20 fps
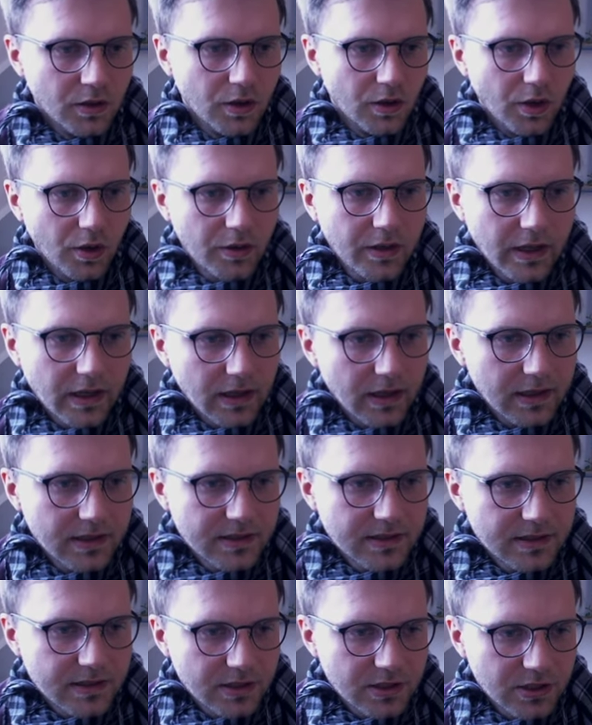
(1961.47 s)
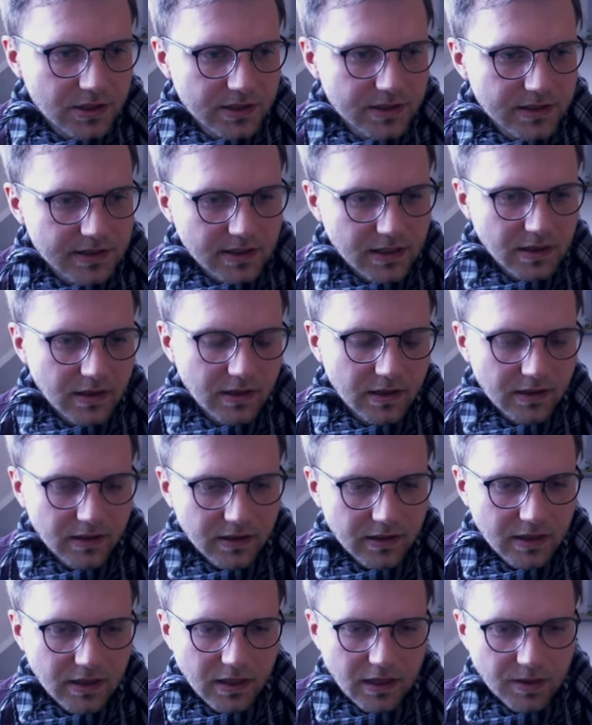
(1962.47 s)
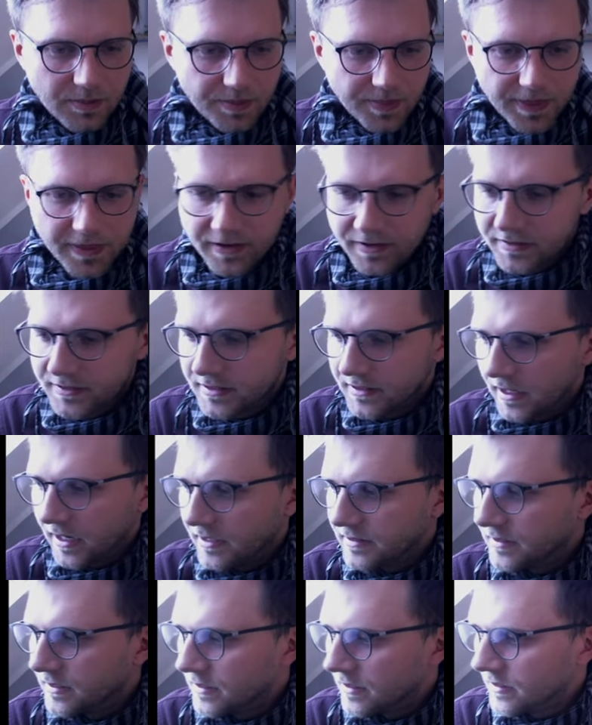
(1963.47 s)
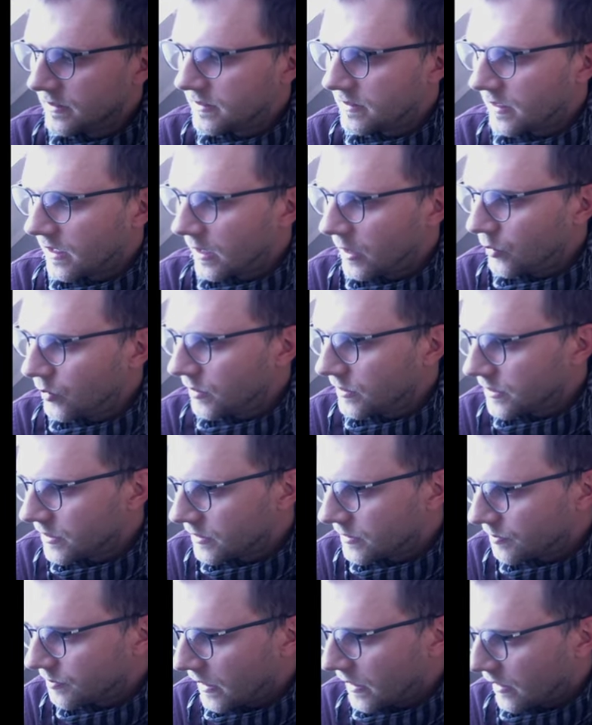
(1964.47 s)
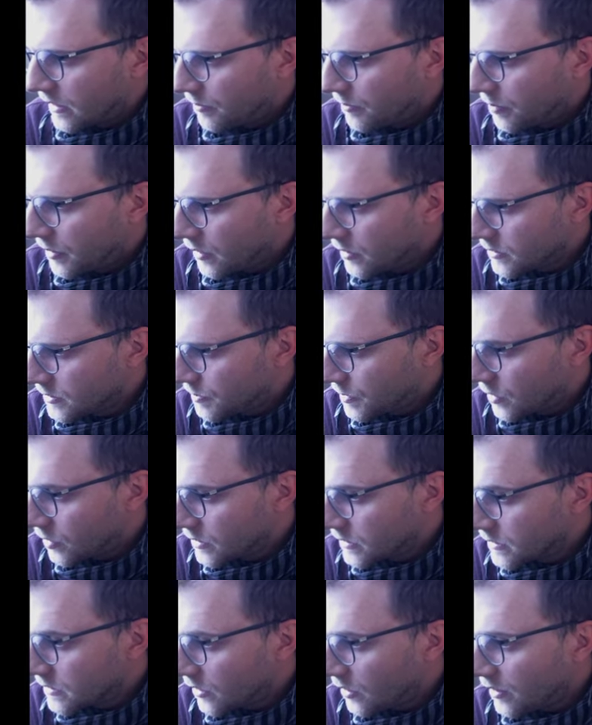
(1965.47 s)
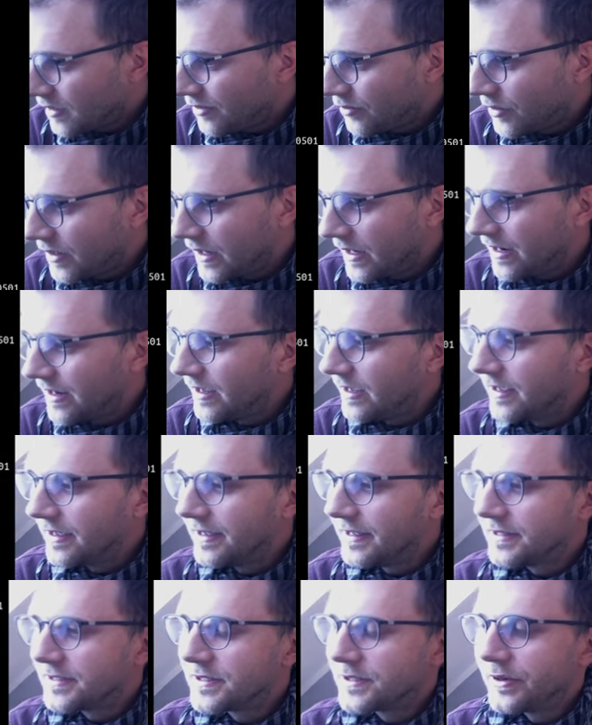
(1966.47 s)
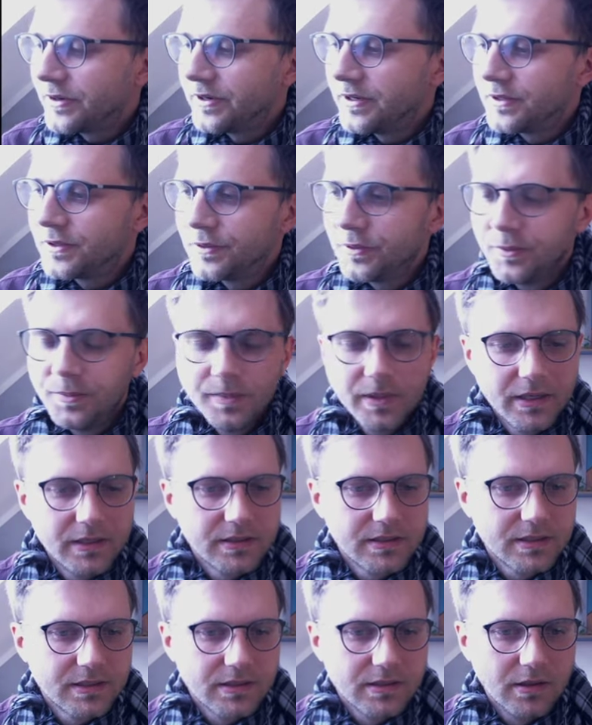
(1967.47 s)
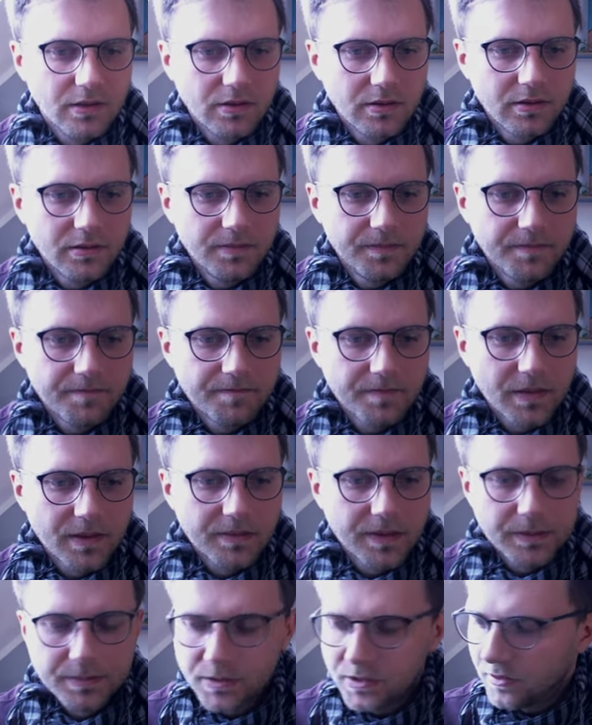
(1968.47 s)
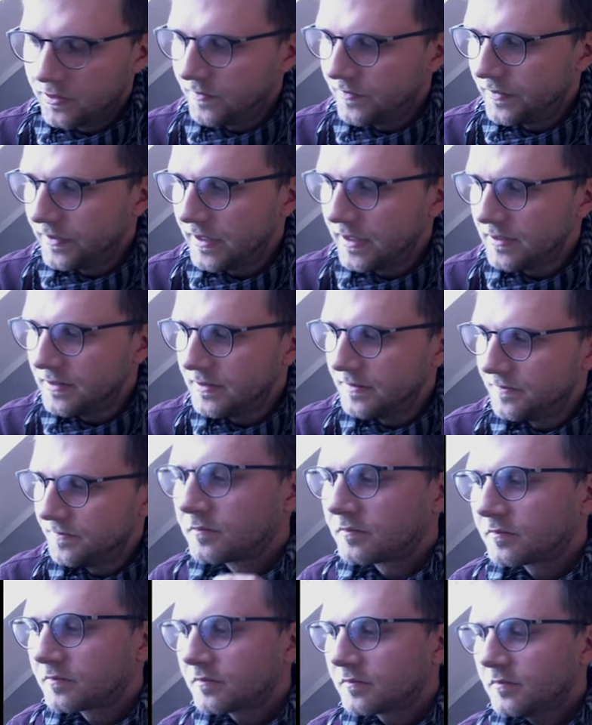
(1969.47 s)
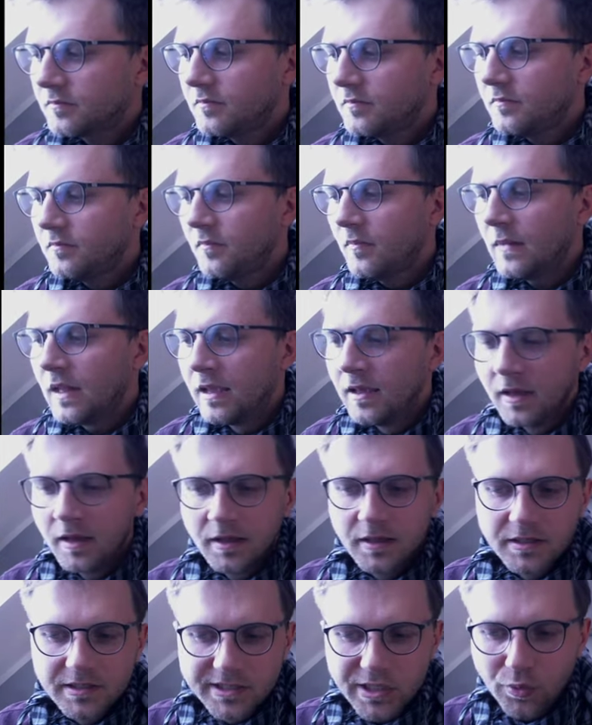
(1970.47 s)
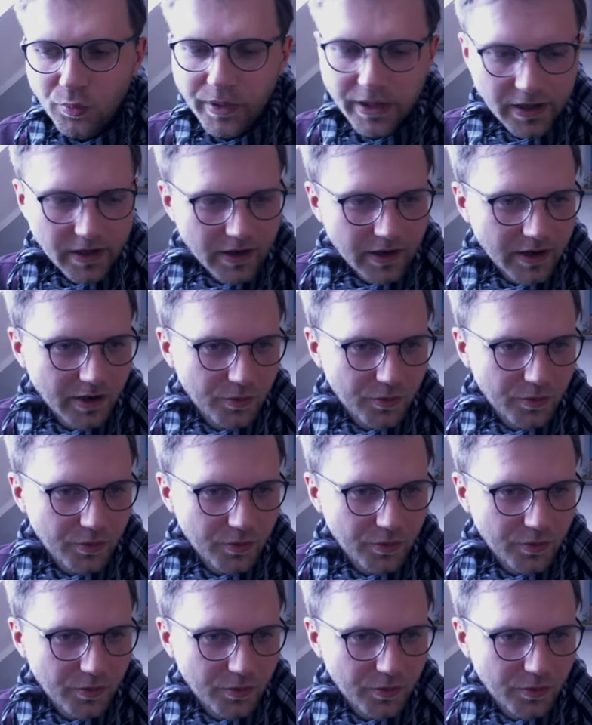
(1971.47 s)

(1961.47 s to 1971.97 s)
okay let's just keep this as it is i will just make a pause because it's already uh, 32 minutes long i'm sorry for that so we are